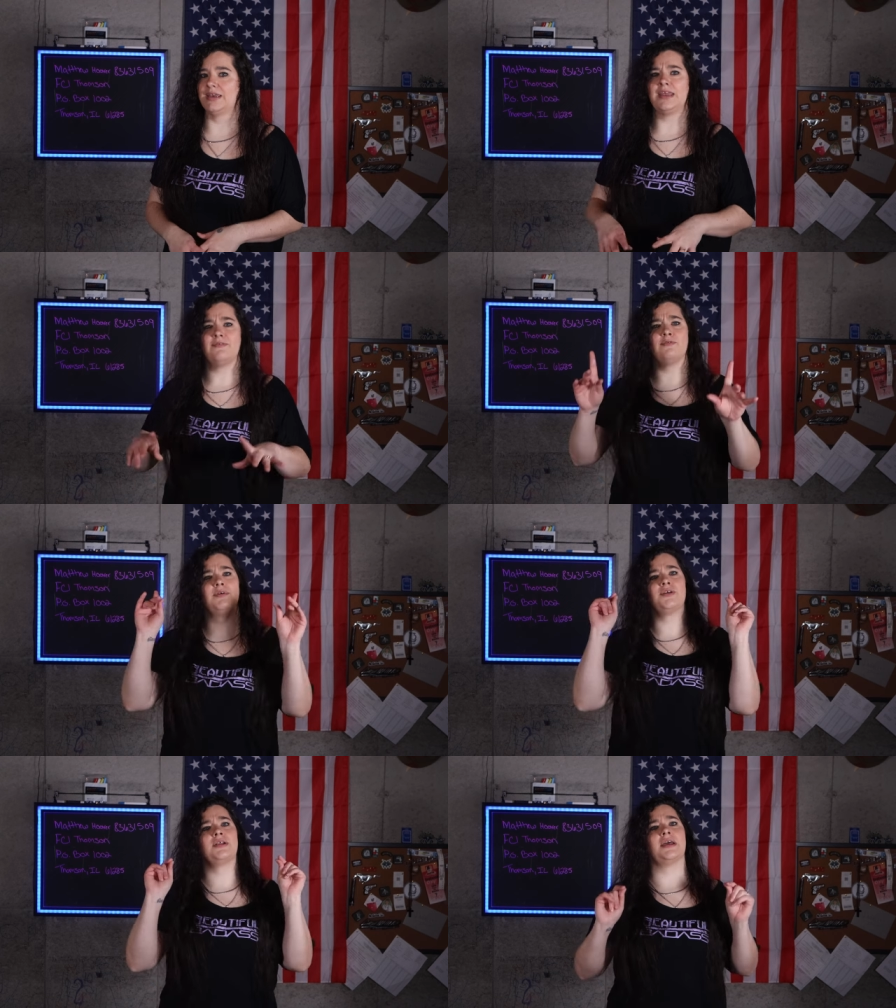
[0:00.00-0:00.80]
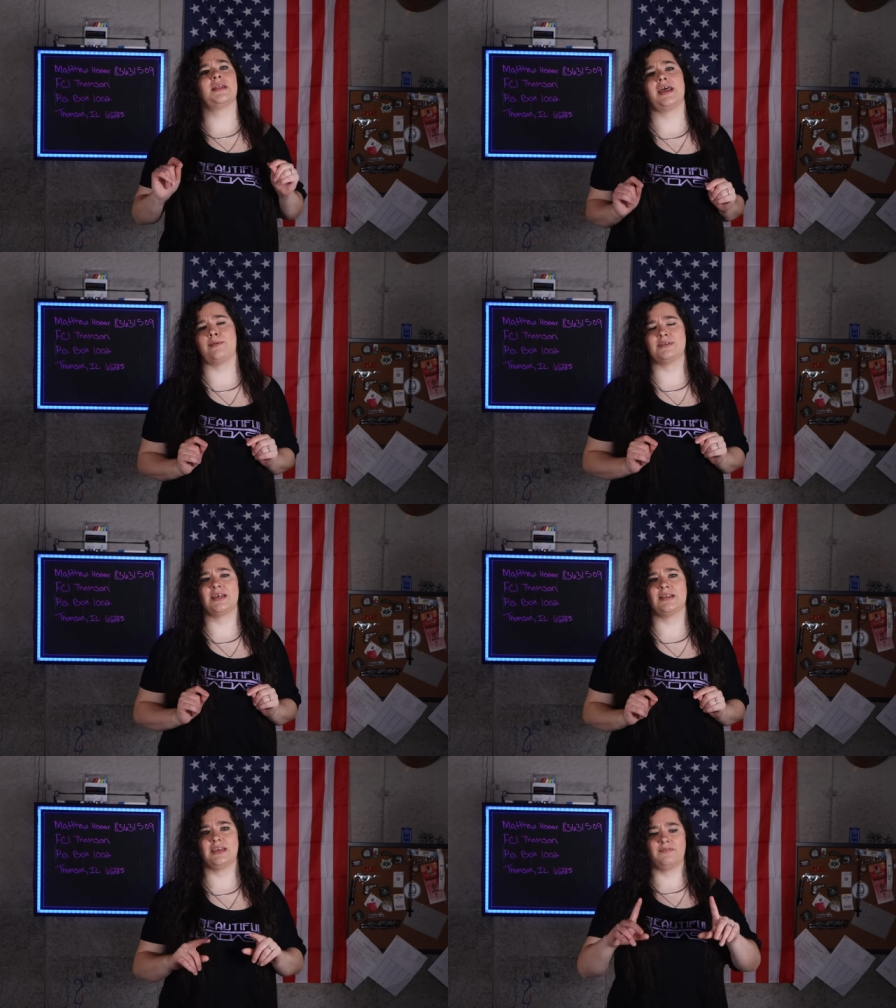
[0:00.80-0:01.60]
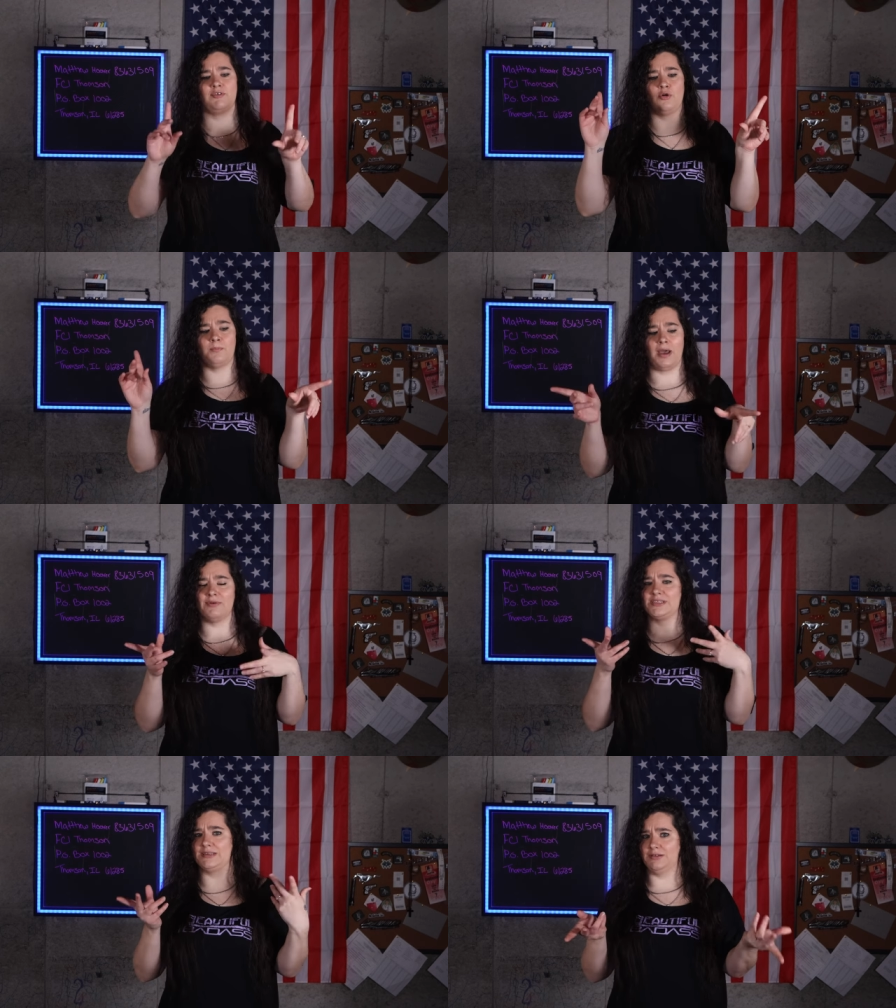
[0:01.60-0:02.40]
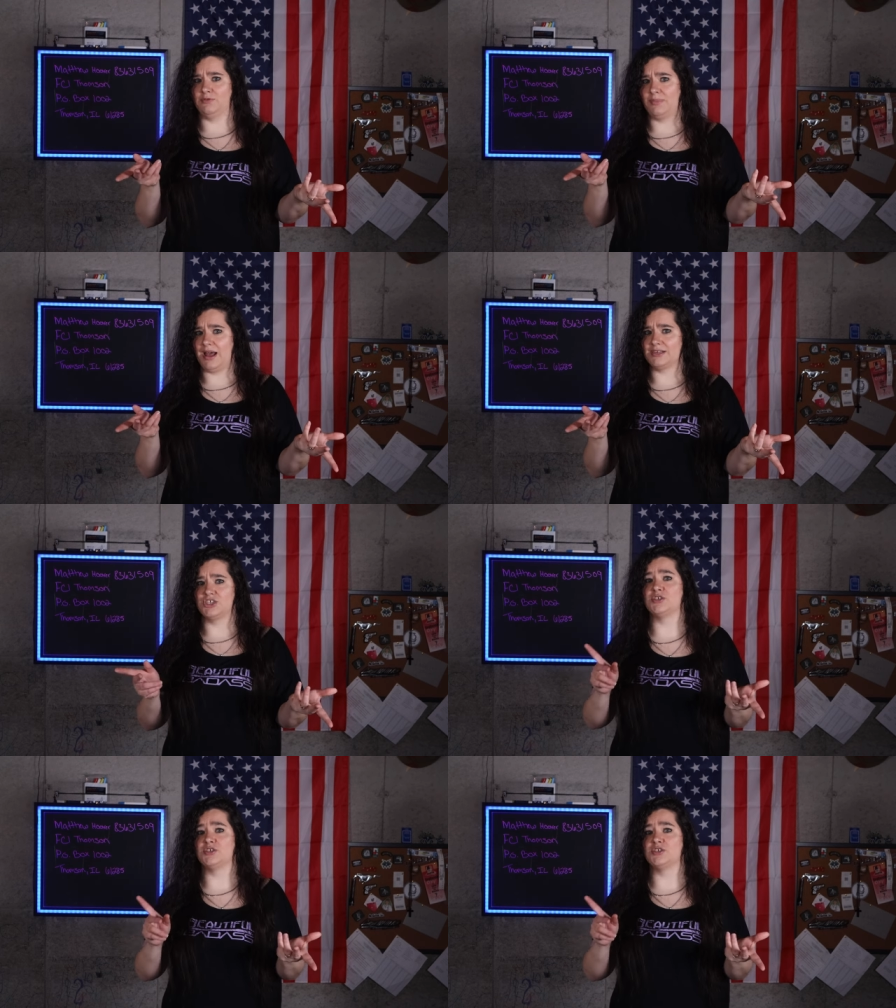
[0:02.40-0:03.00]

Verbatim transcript: And even when you click on the Amazon link, if you don't buy what's in the little box,